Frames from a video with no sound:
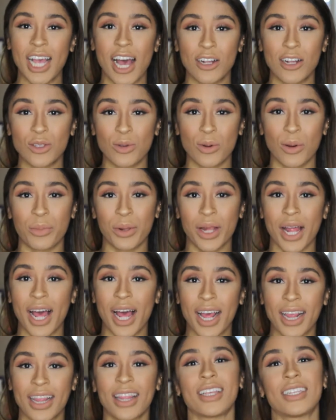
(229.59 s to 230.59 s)
how to
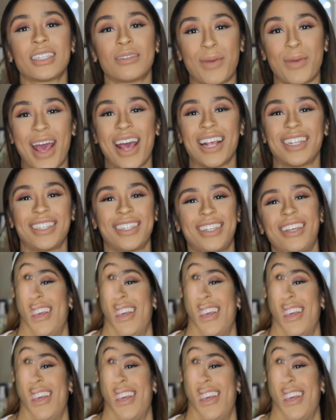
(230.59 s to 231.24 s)
apply this mask.